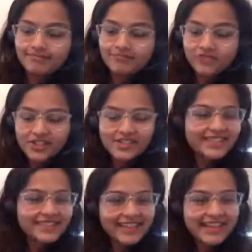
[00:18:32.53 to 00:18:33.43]
just a
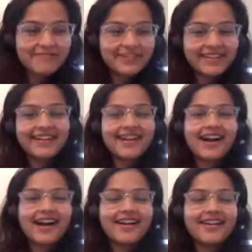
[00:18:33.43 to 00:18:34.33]
disclaimer,
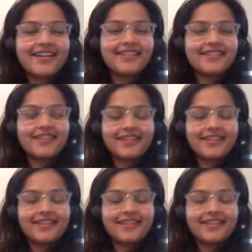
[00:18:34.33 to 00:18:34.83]
I